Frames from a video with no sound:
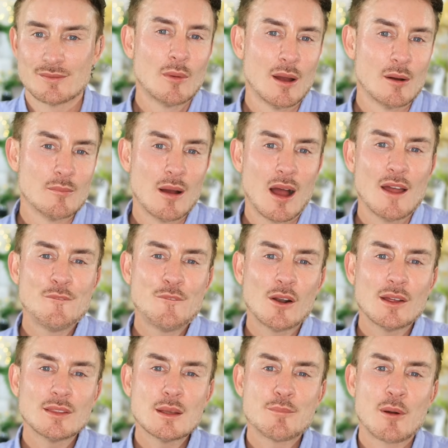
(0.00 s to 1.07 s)
Well, I
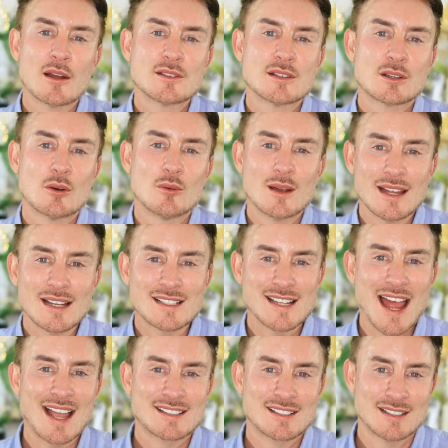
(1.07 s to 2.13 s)
followed the protocol
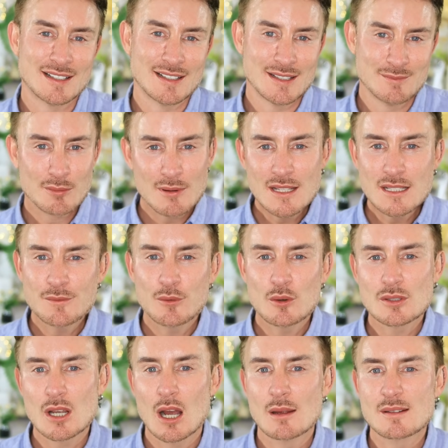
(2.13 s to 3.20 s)
exactly. 3 to
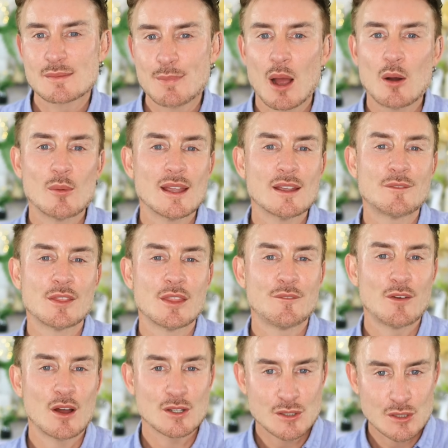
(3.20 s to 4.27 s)
4 times per week for the
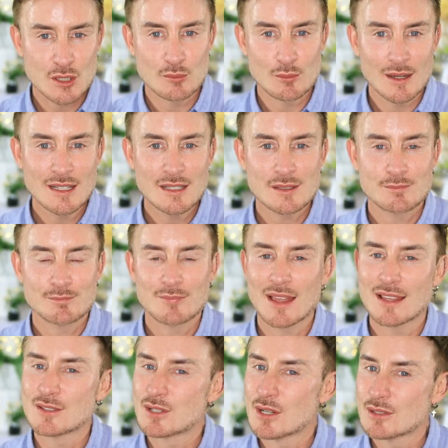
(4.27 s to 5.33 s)
first 2 weeks,
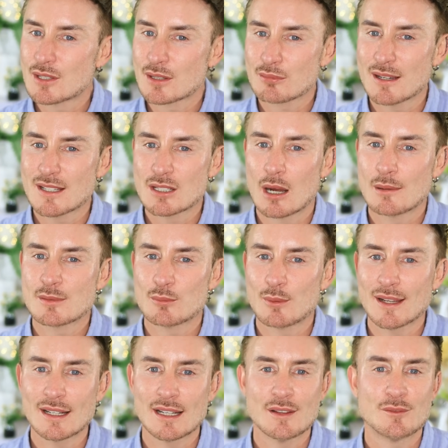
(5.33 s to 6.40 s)
then 2 to 3 times
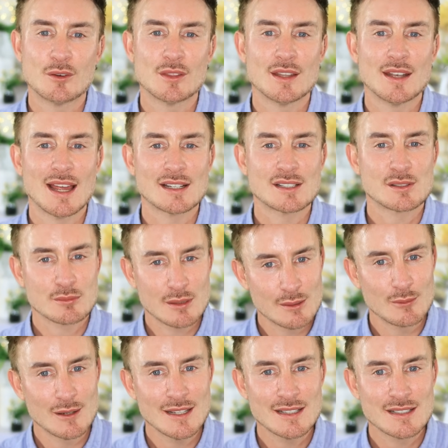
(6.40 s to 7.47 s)
weekly for the next 3
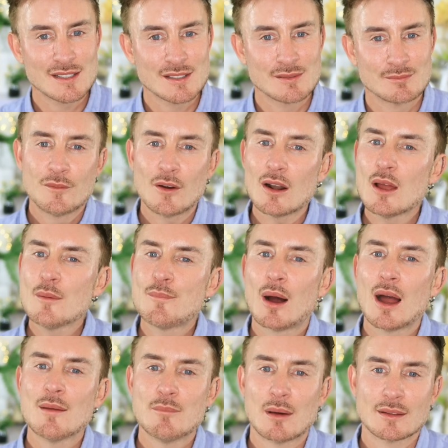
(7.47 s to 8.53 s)
weeks, followed
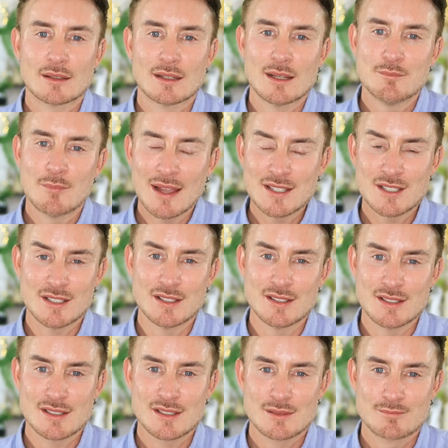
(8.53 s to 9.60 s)
by monthly
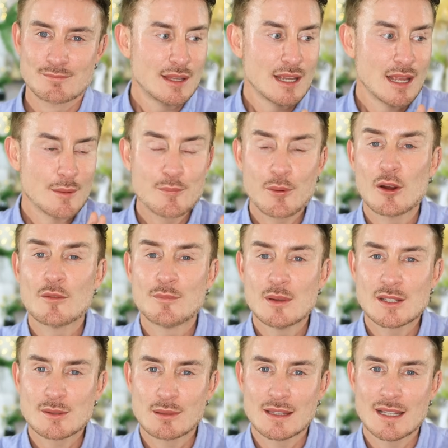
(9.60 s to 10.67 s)
maintenance. The
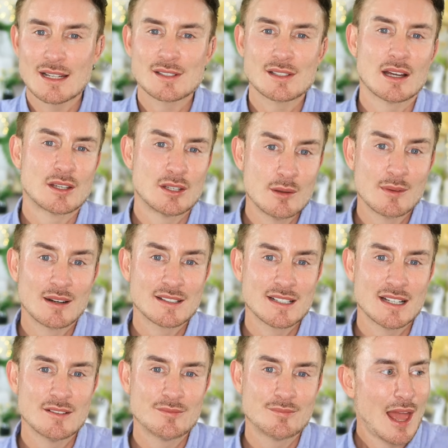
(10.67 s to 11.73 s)
improvements with this are
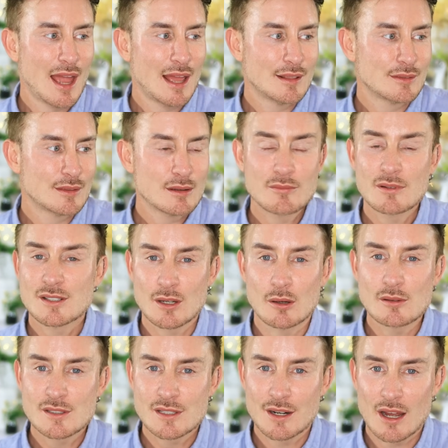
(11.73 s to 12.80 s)
cumulative, and the
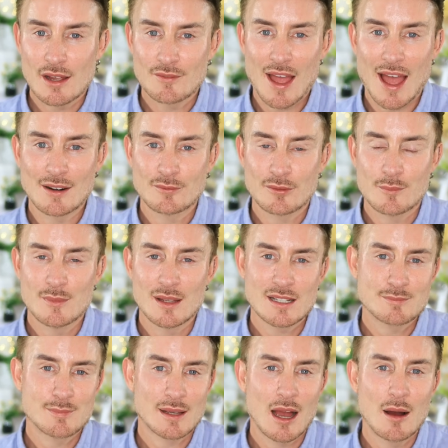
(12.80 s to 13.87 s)
results that I've had from
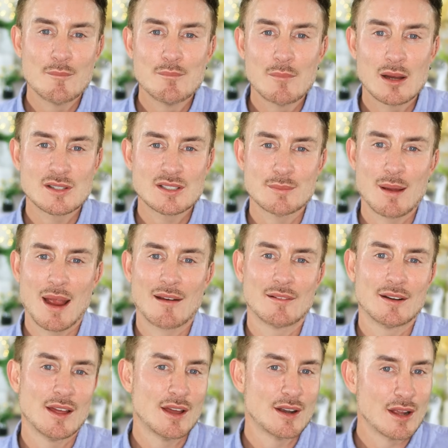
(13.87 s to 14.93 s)
this become most
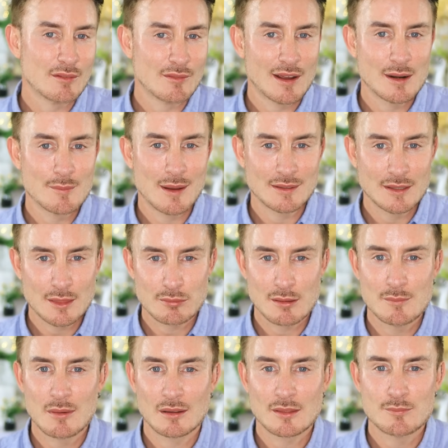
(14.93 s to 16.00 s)
apparent at around about the
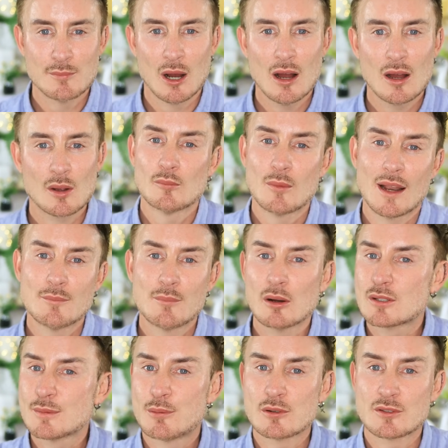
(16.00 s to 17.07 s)
3-month mark, when
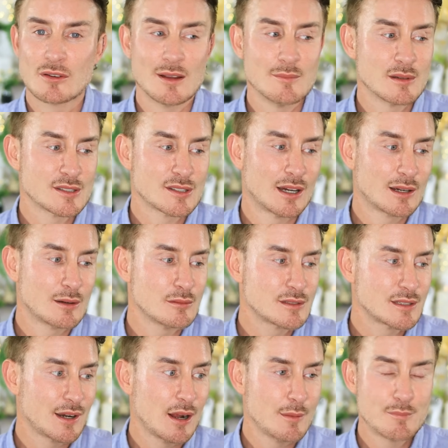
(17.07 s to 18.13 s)
multiple treatment cycles
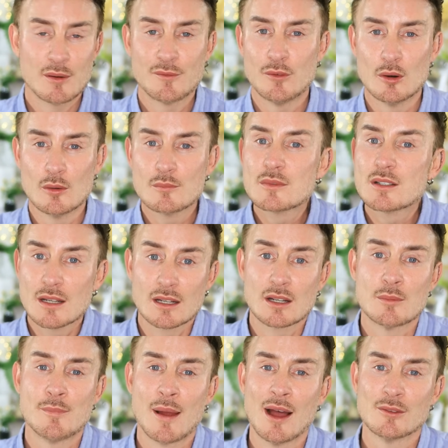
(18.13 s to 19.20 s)
that I've performed have
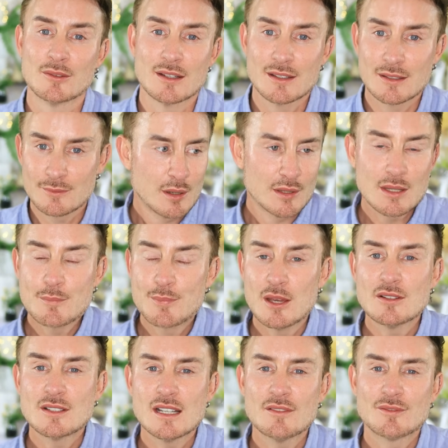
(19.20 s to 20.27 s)
compounded. But the
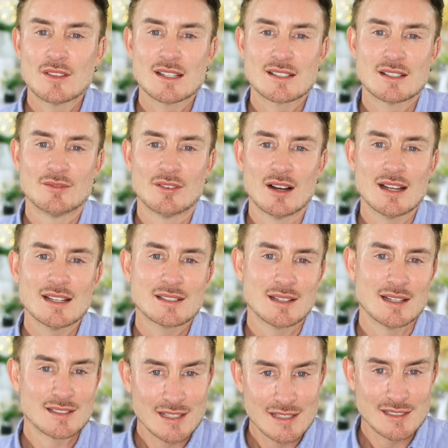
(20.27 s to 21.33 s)
beauty of this device
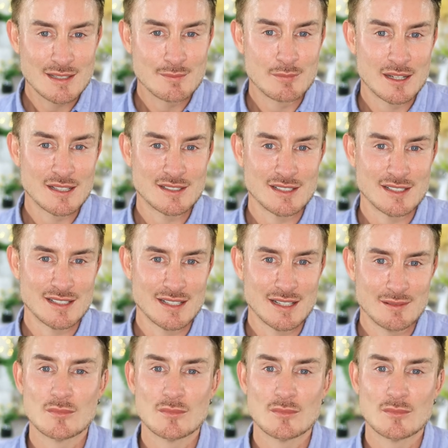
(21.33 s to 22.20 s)
is its simplicity.